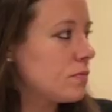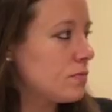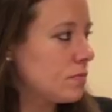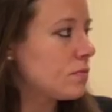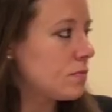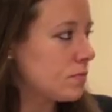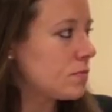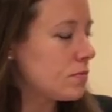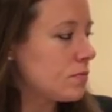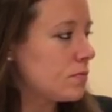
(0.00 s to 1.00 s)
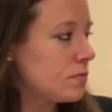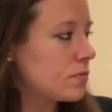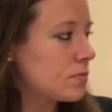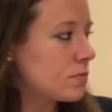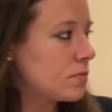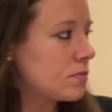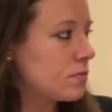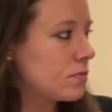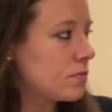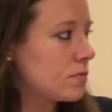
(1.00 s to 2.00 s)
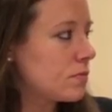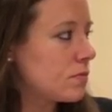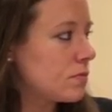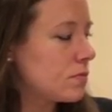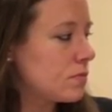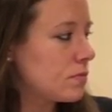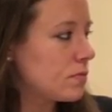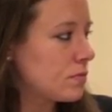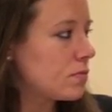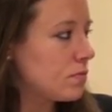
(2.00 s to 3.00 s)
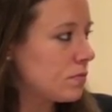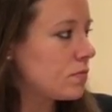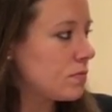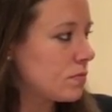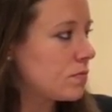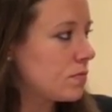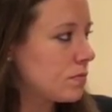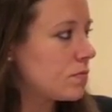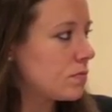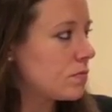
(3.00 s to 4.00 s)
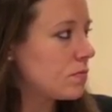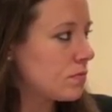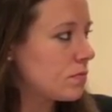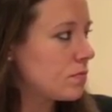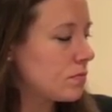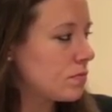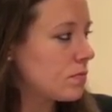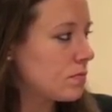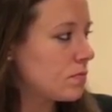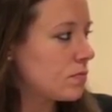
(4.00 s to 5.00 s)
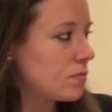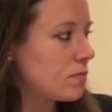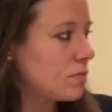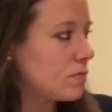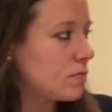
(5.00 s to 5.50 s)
No words are spoken by the person on screen.